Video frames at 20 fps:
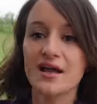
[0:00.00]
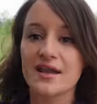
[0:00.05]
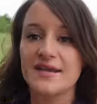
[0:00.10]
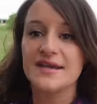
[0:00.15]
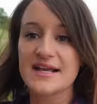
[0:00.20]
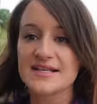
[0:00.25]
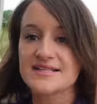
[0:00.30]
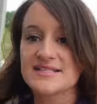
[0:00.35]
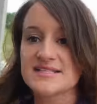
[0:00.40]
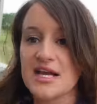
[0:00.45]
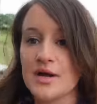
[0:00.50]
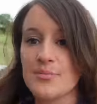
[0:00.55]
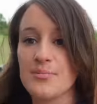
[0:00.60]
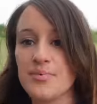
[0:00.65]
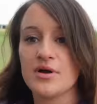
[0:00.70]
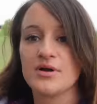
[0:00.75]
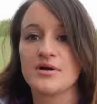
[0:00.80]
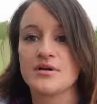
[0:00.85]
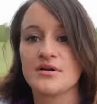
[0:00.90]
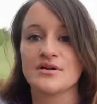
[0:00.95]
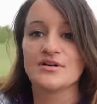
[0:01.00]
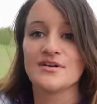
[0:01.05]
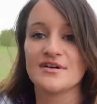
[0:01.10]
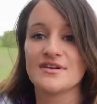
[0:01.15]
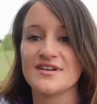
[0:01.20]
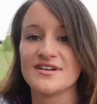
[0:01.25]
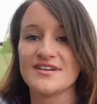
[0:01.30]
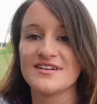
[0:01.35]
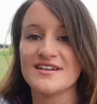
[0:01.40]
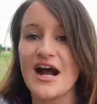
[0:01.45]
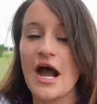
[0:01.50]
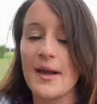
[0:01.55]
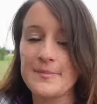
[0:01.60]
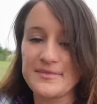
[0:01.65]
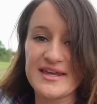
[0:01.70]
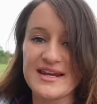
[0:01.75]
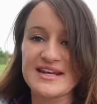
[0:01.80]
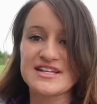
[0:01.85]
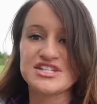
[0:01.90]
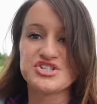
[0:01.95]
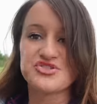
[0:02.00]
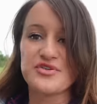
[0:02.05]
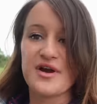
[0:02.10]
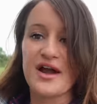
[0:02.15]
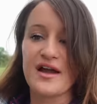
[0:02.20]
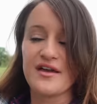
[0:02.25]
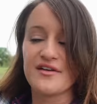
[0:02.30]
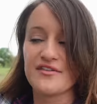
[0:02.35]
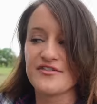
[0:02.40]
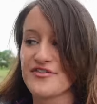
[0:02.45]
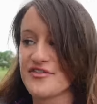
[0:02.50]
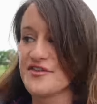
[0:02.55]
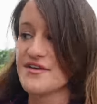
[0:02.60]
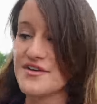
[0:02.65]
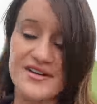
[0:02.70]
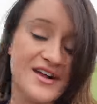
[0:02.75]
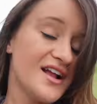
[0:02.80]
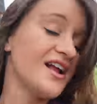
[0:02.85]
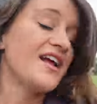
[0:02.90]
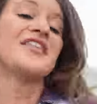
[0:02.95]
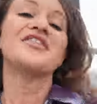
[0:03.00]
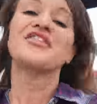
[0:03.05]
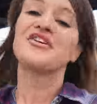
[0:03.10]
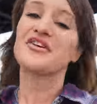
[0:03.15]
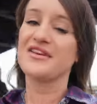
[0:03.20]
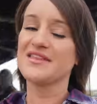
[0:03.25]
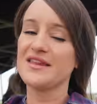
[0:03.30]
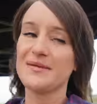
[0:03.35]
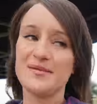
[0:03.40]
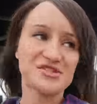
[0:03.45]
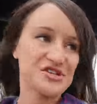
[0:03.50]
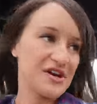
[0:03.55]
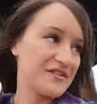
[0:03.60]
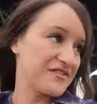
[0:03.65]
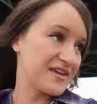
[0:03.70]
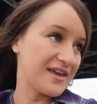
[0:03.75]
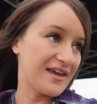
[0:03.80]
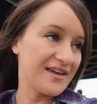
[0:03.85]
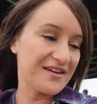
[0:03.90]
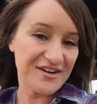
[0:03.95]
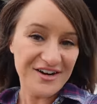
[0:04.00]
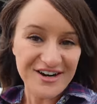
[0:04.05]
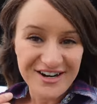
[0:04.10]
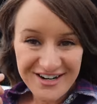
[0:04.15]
next up, I'm getting to drive. They're gonna let me drive the Gator,